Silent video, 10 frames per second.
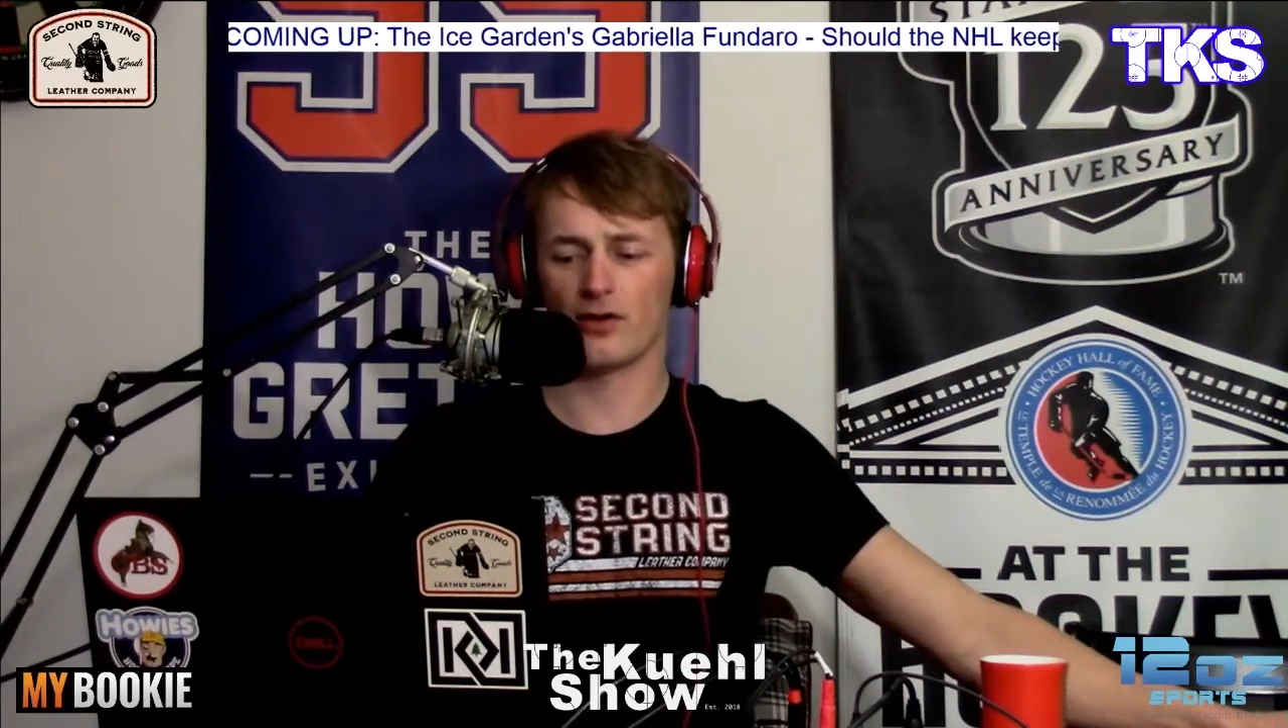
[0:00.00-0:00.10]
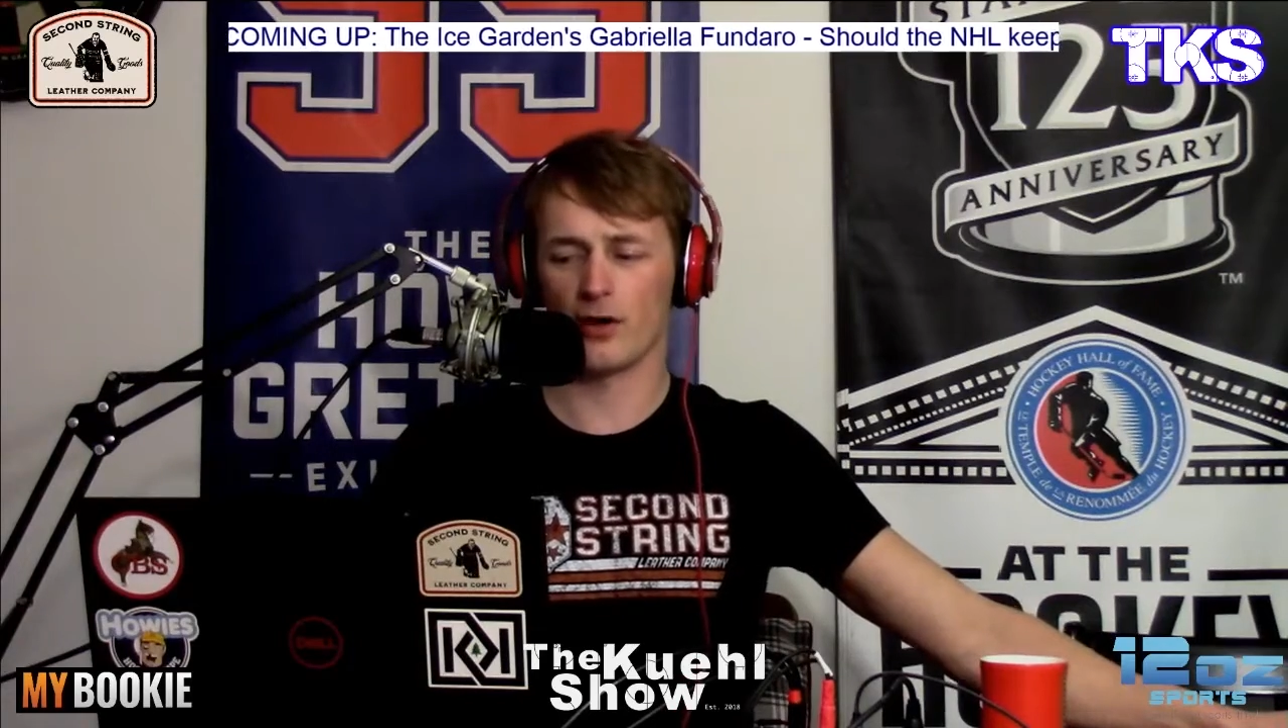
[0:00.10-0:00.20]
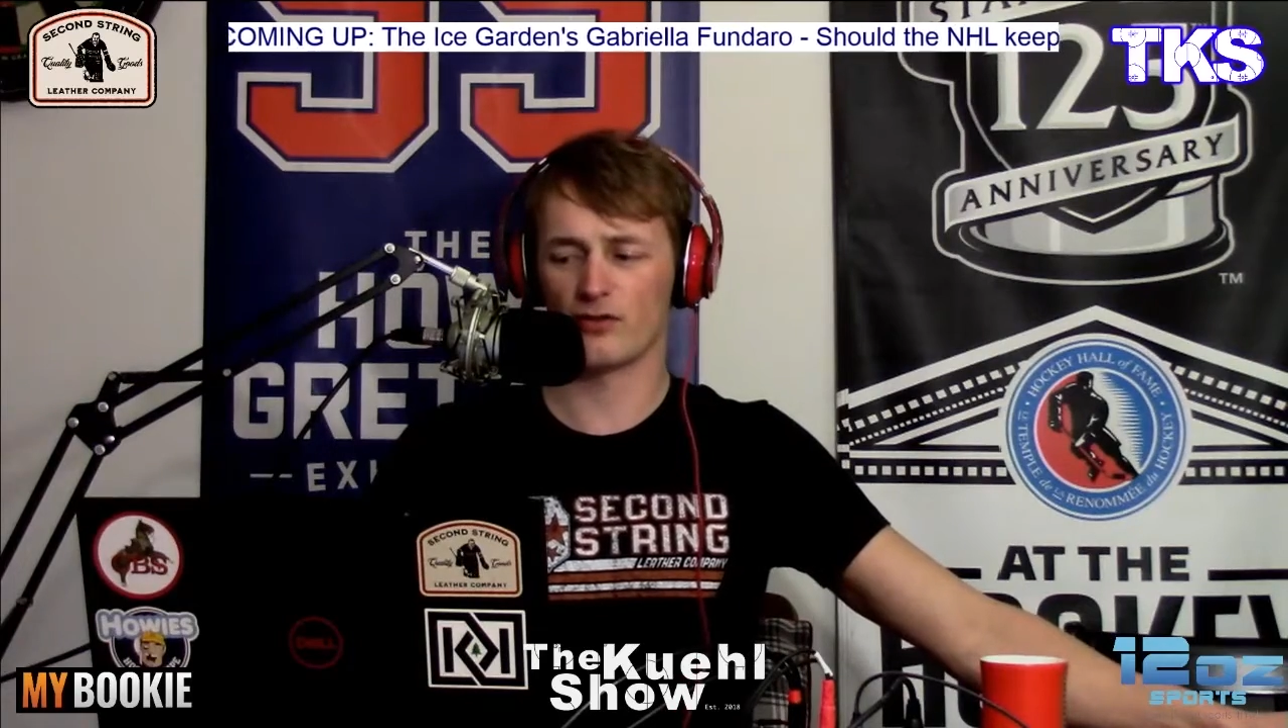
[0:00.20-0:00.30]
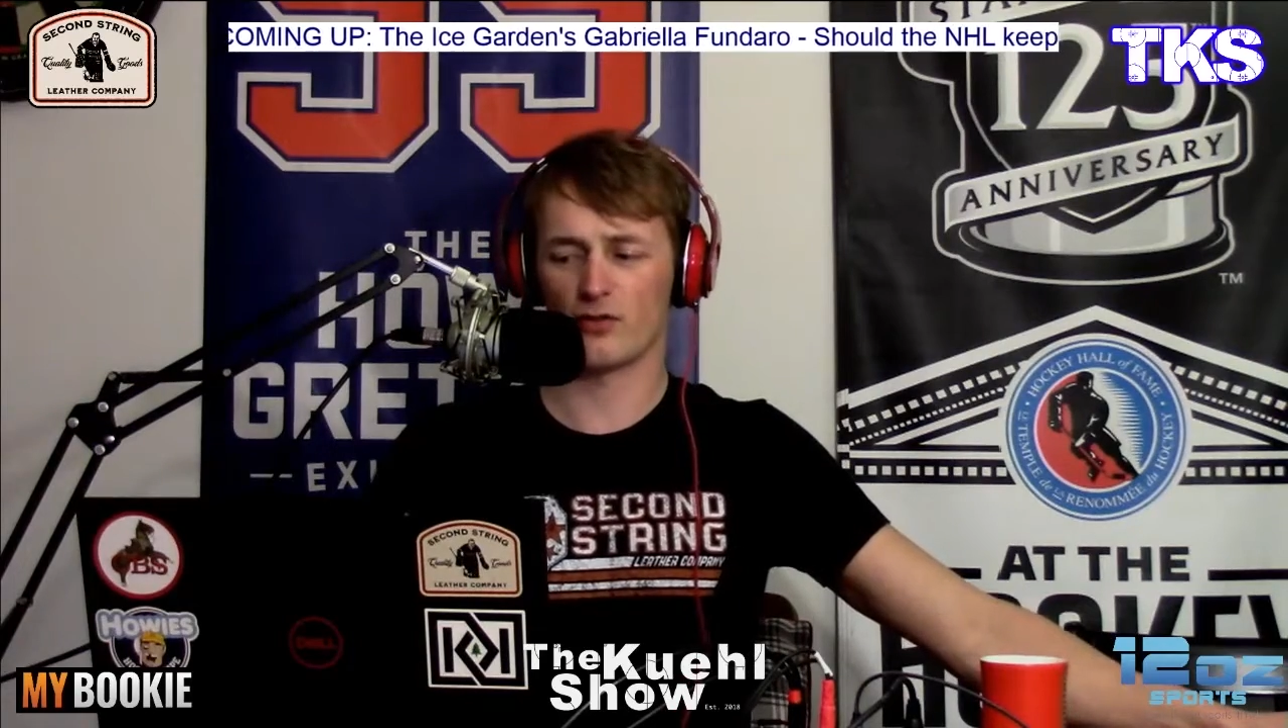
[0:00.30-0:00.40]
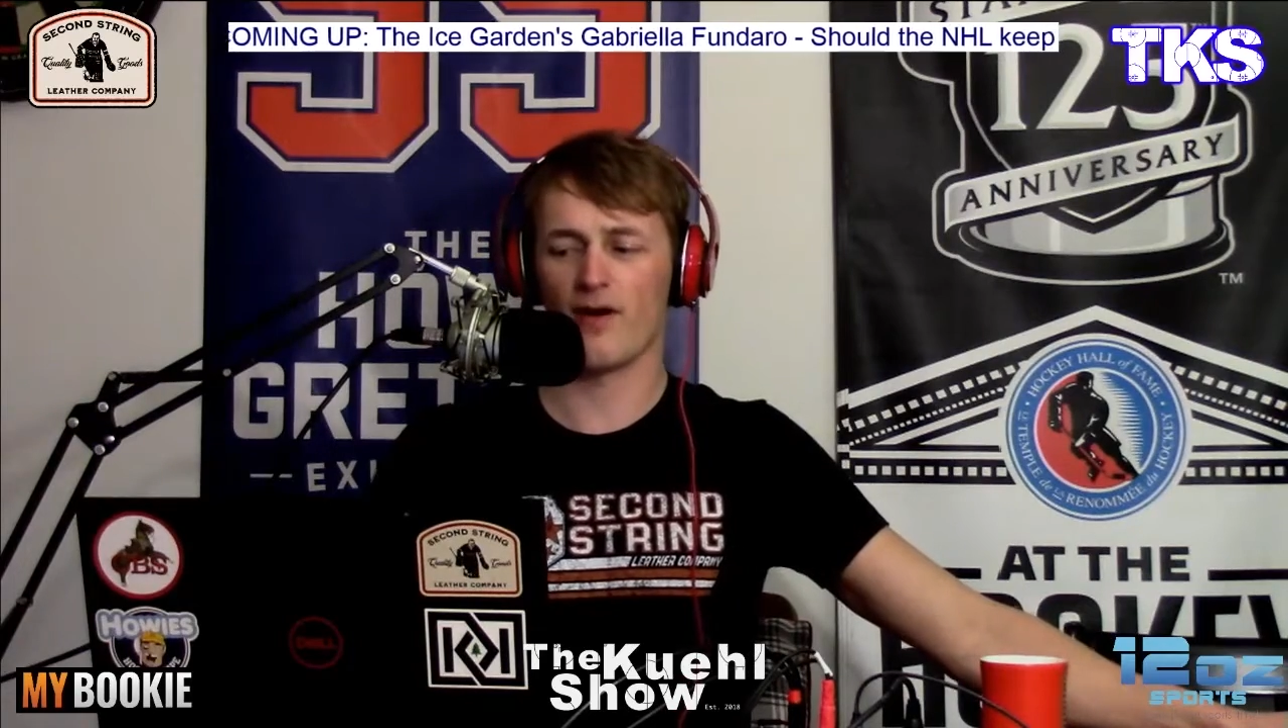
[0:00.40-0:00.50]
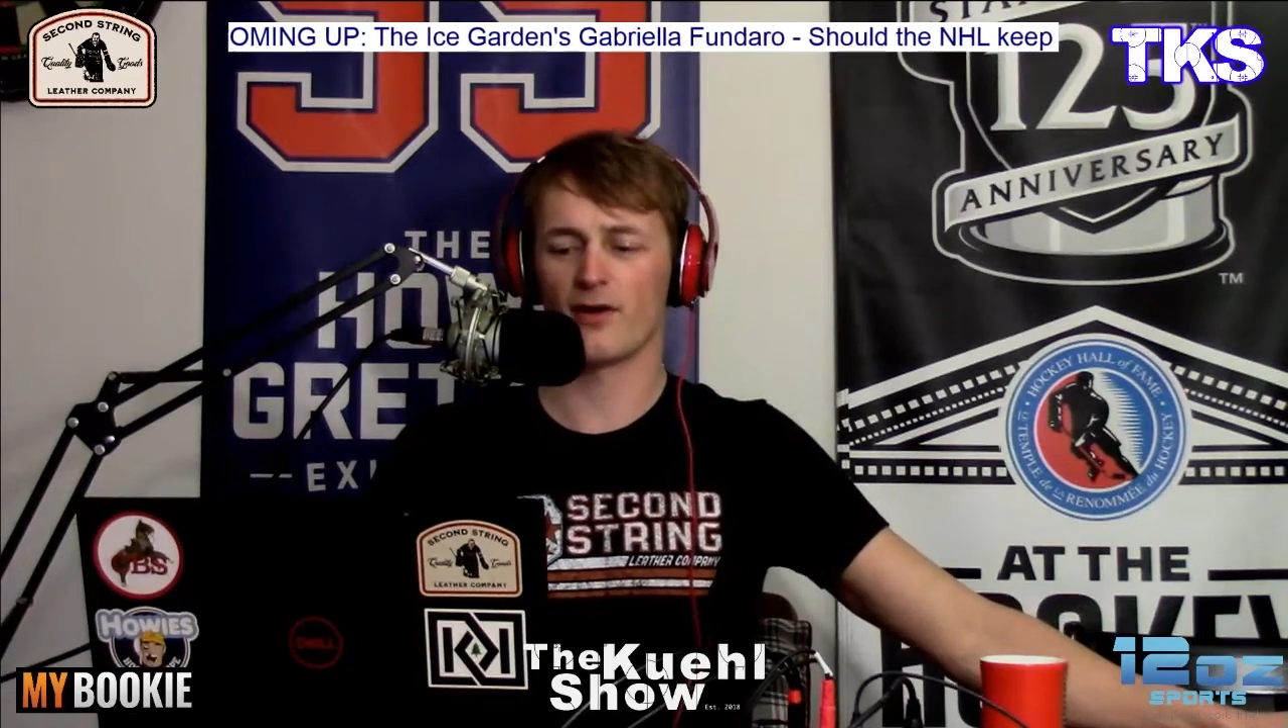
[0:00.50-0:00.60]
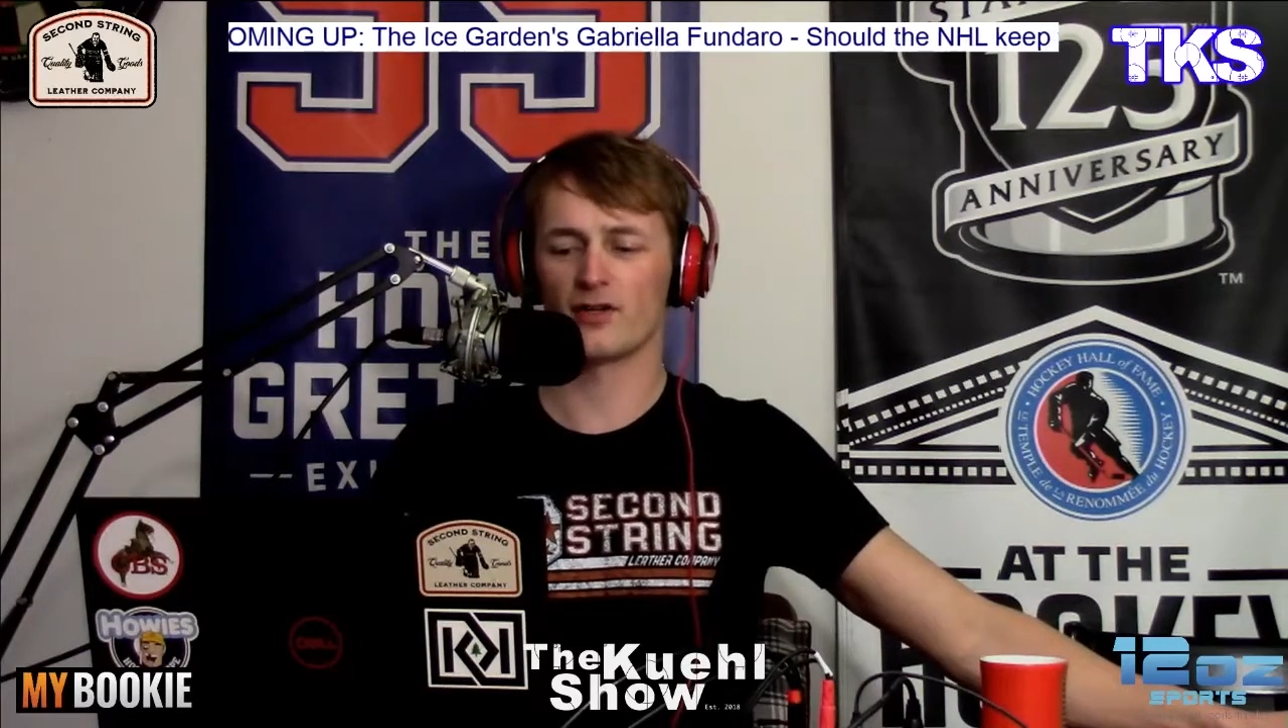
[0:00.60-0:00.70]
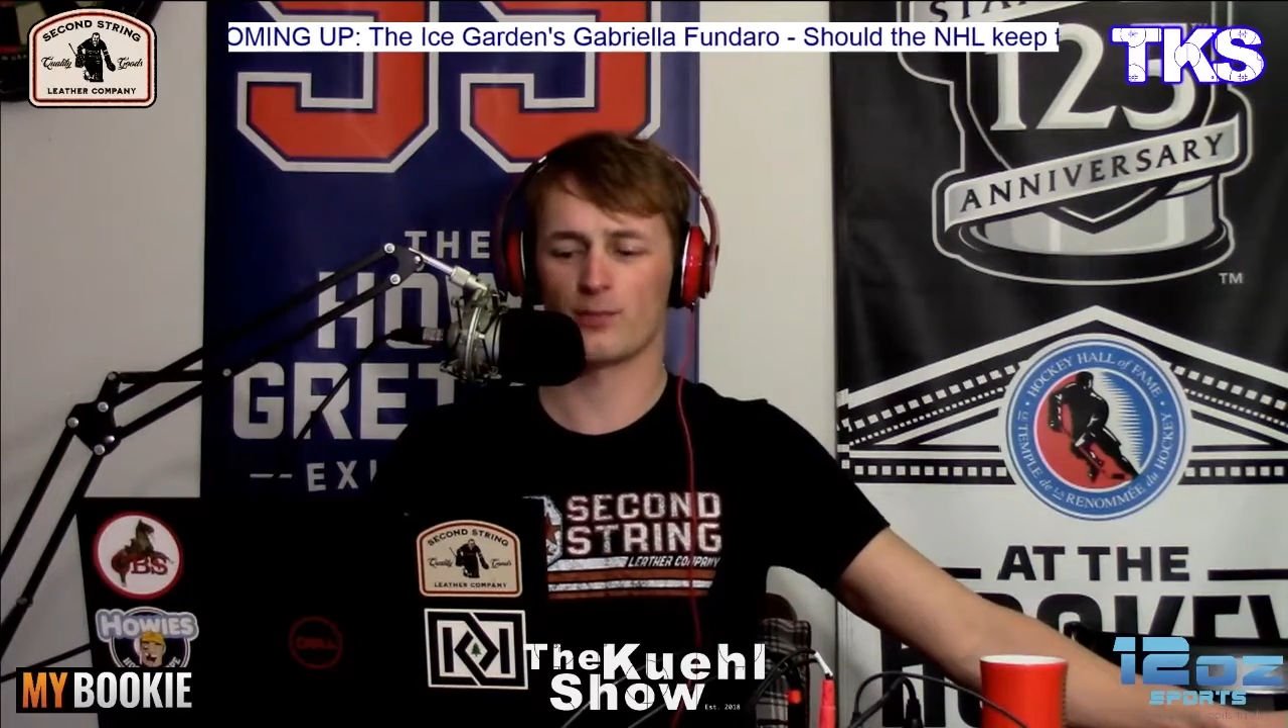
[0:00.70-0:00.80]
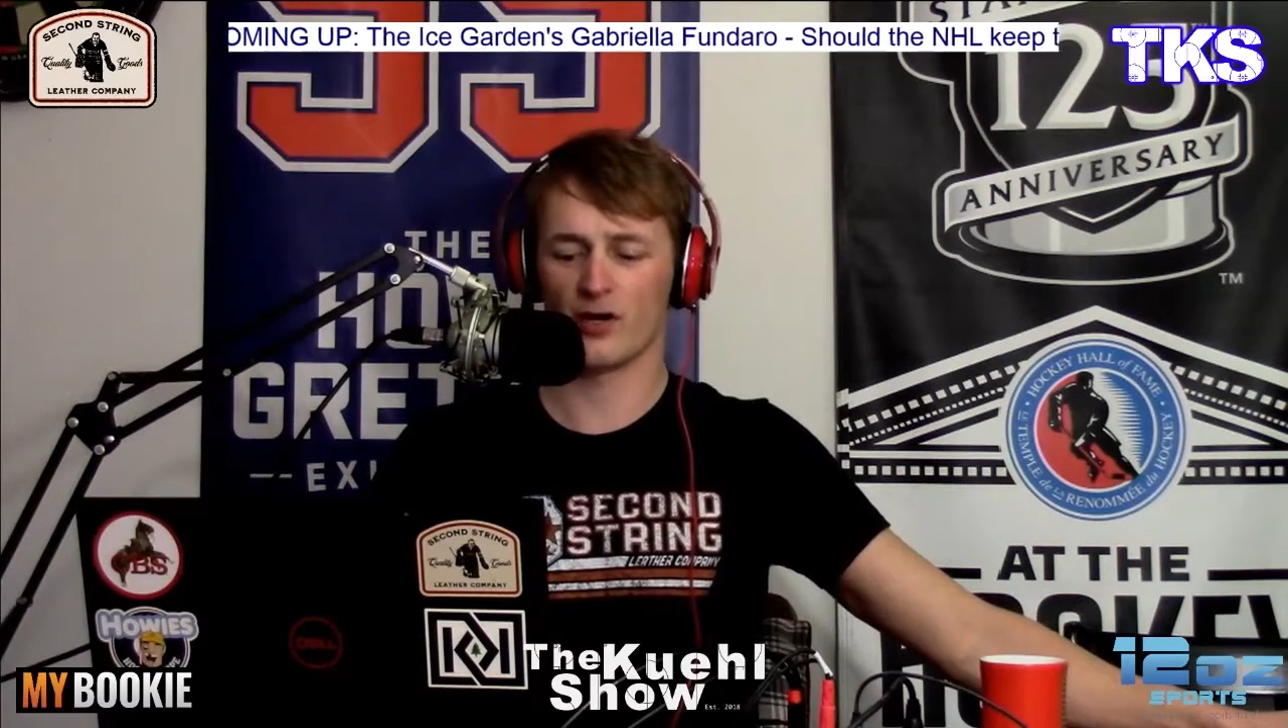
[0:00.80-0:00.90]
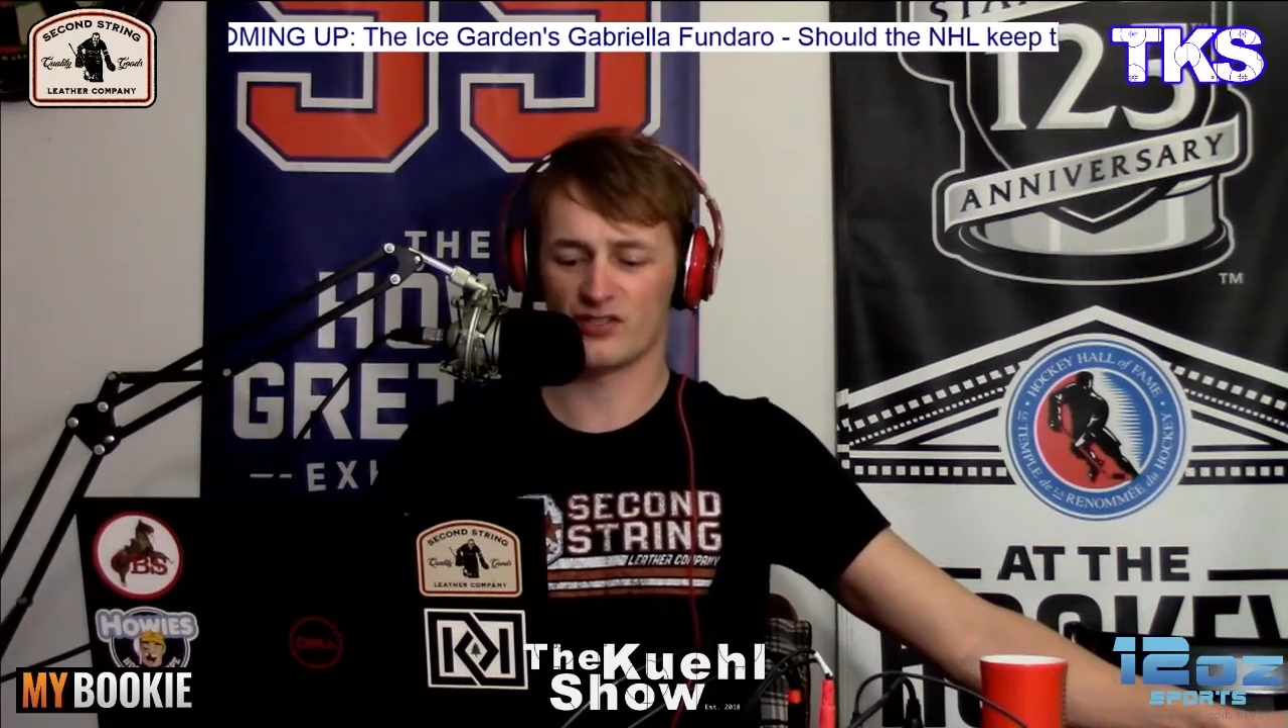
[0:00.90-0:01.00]
code
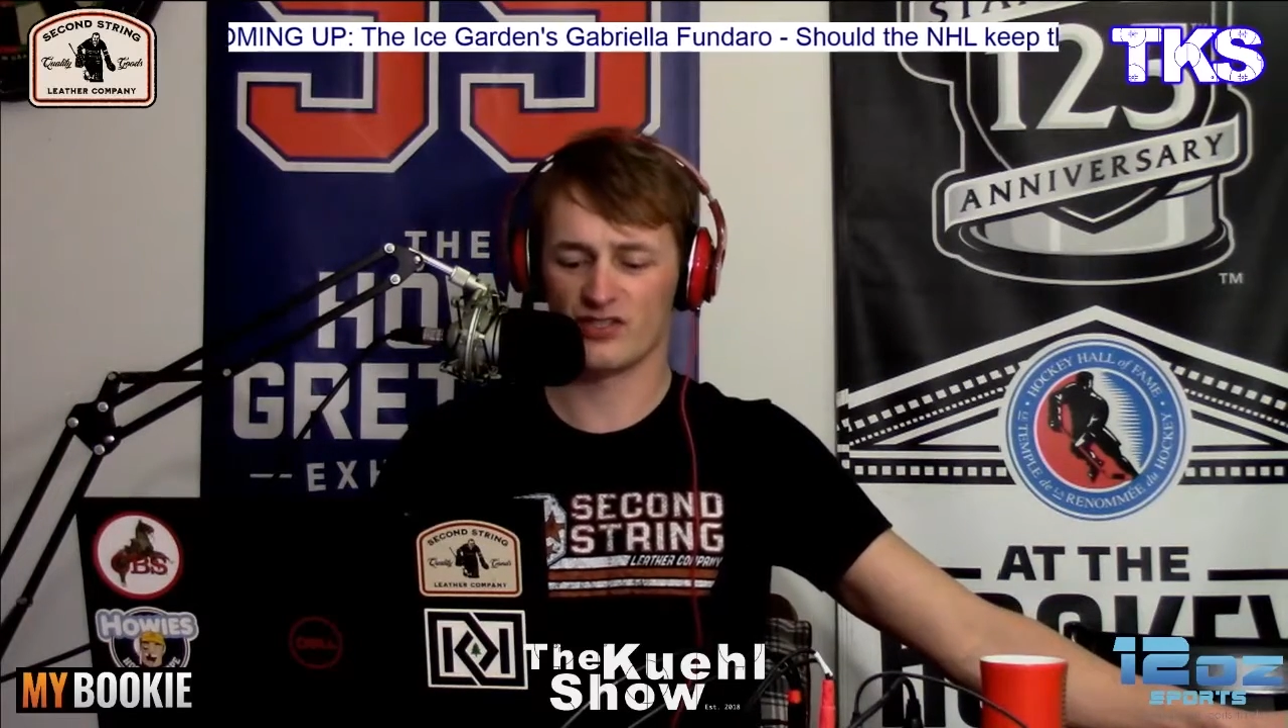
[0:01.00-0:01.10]
12-Ounce Sports